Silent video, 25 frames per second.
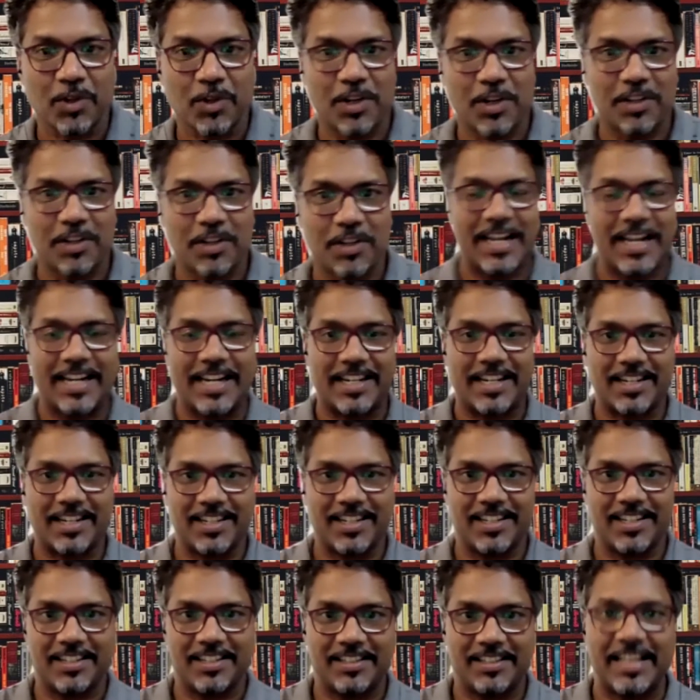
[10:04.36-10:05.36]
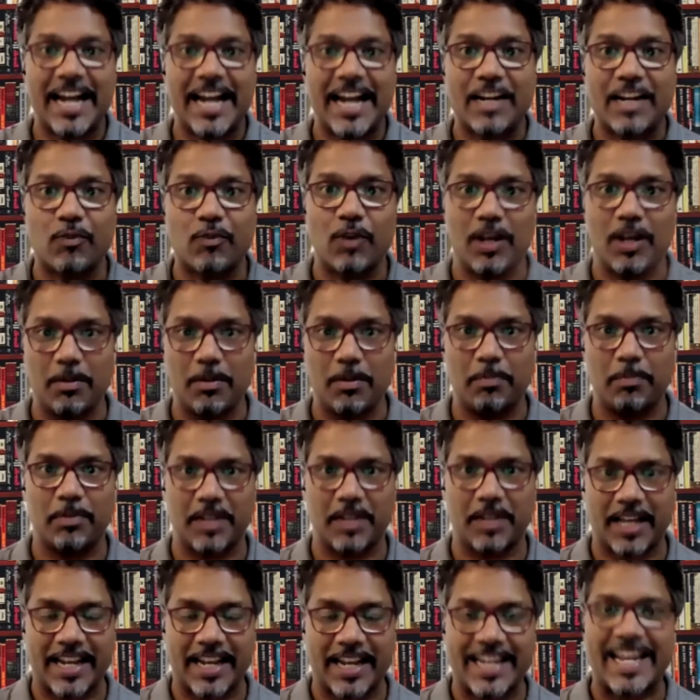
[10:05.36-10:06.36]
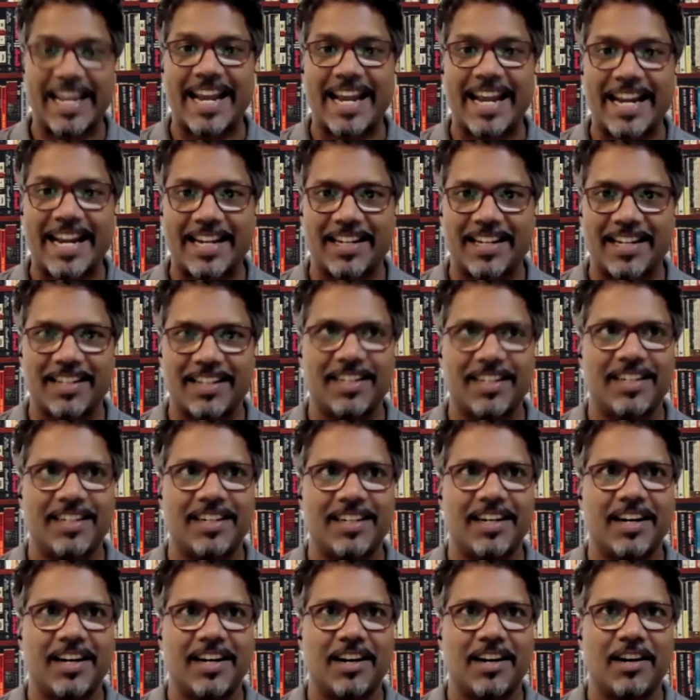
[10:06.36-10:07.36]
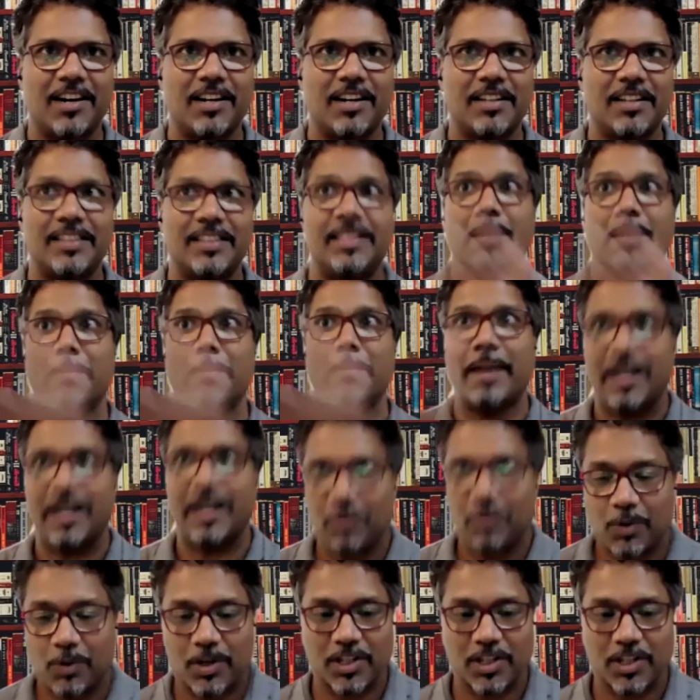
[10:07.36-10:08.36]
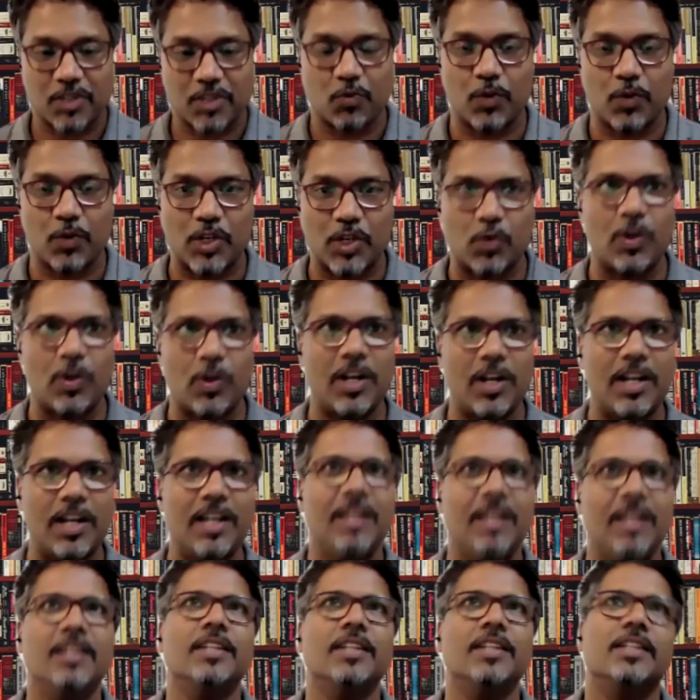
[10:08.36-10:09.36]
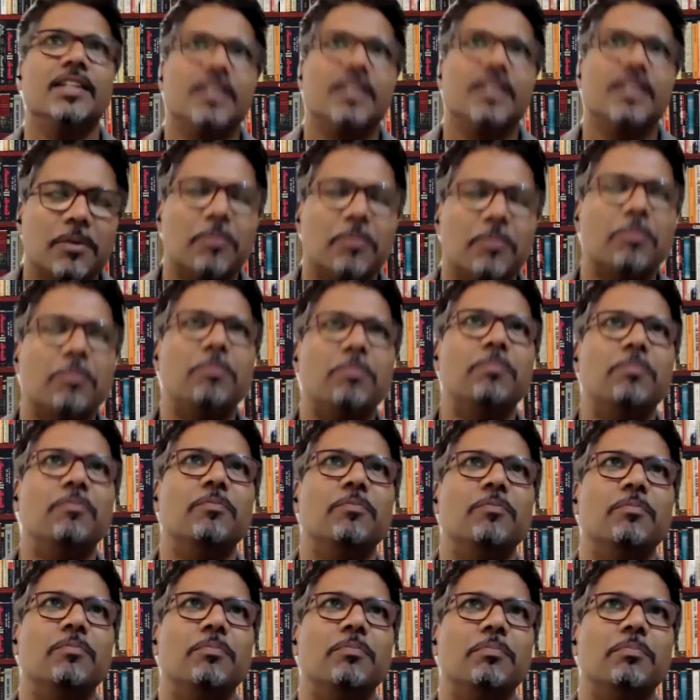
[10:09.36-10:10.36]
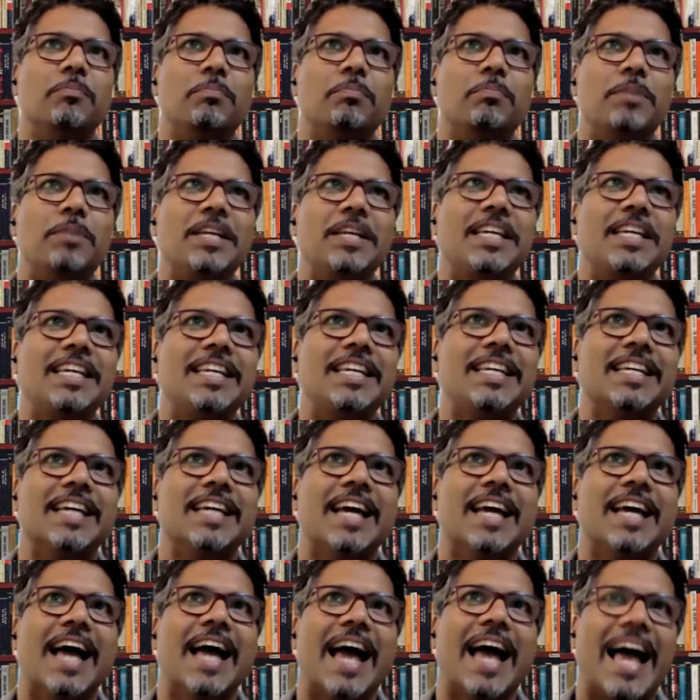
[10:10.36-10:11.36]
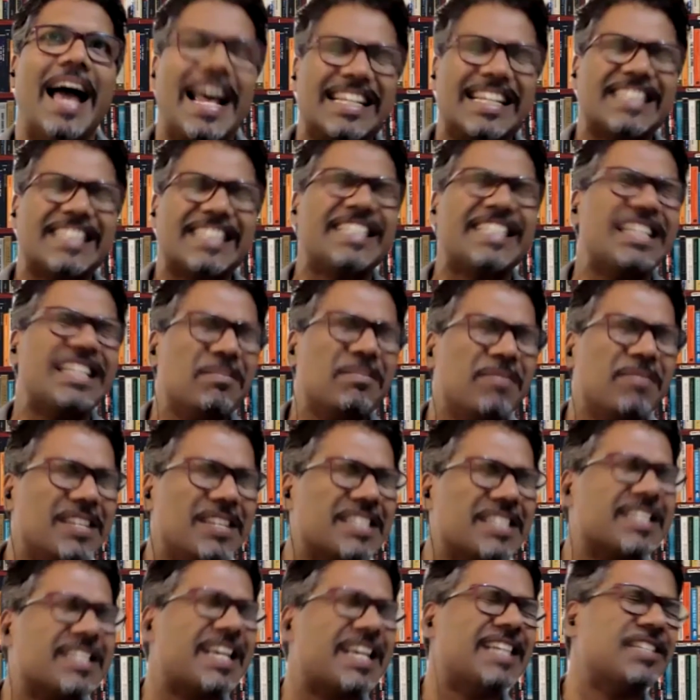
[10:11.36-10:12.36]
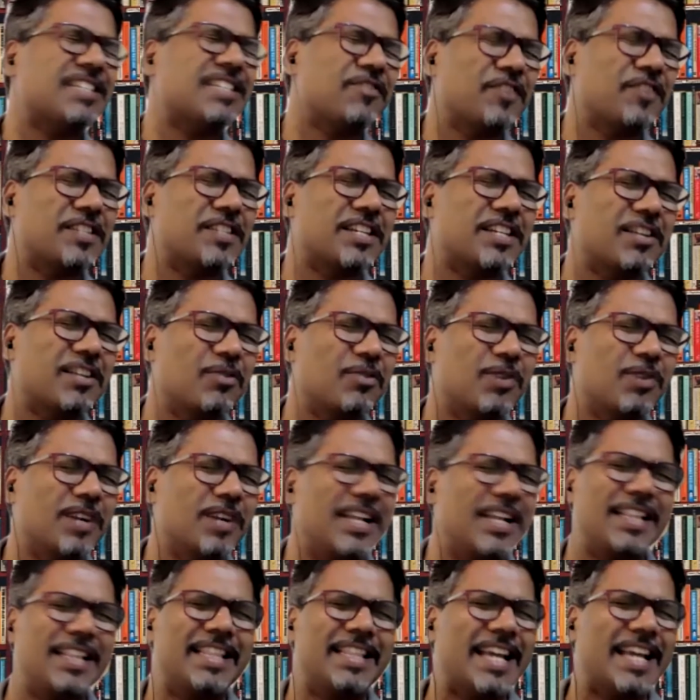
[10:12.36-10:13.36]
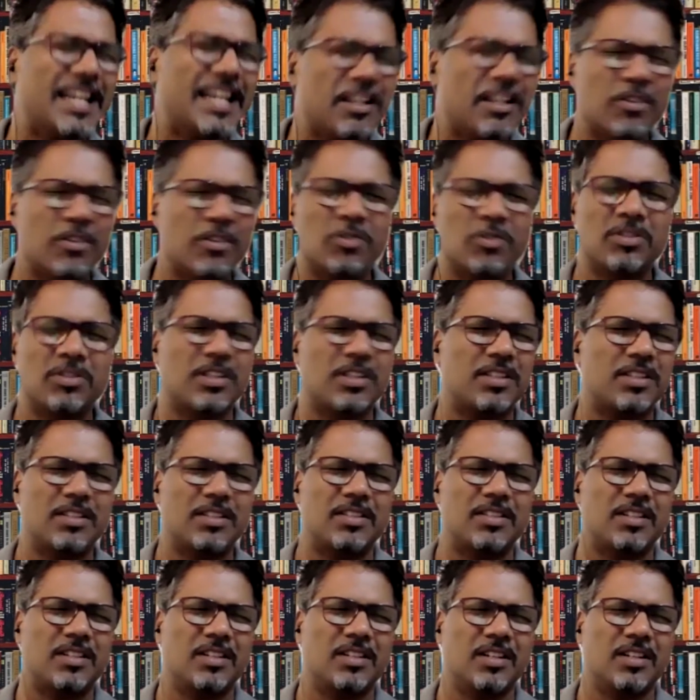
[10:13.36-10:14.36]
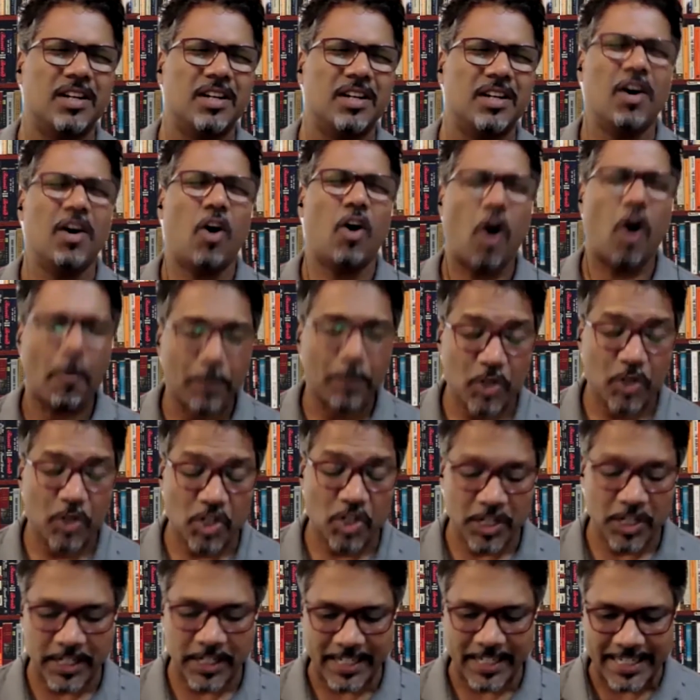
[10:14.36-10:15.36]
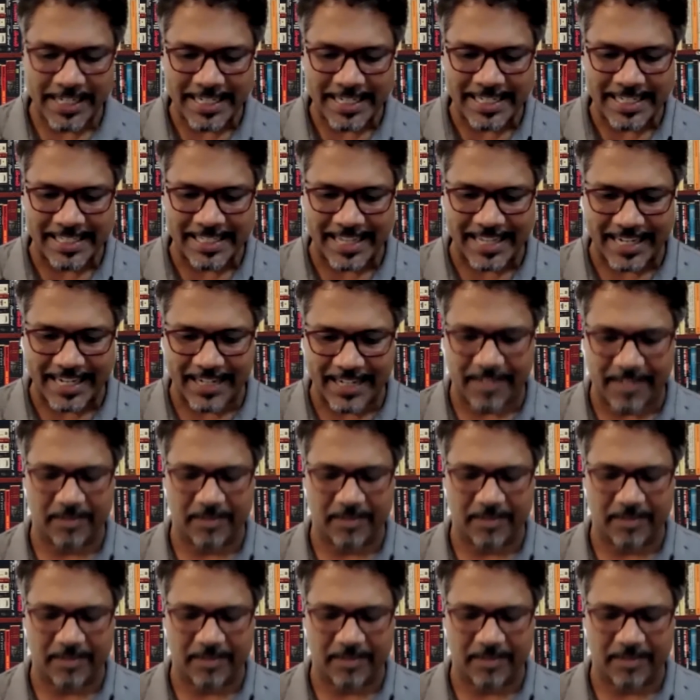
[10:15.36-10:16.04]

that will create the metaverse, which will be as seamless as the physical world. And then the opportunities that